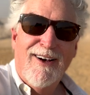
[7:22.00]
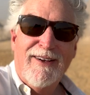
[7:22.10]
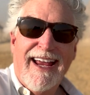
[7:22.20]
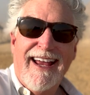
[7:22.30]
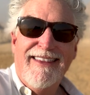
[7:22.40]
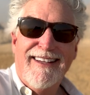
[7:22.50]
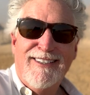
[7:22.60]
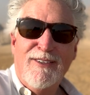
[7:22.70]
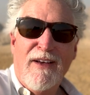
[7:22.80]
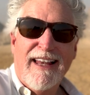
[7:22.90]
Okay,
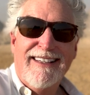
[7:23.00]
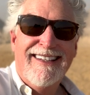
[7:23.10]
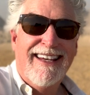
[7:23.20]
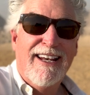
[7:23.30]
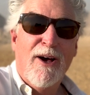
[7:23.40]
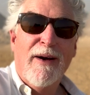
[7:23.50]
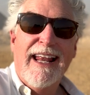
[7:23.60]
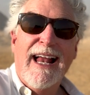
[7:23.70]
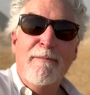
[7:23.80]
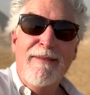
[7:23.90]
this is Valentino,
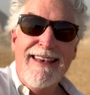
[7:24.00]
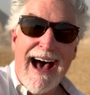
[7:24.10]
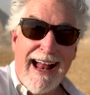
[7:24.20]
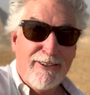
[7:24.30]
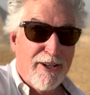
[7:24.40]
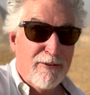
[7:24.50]
and I'm not going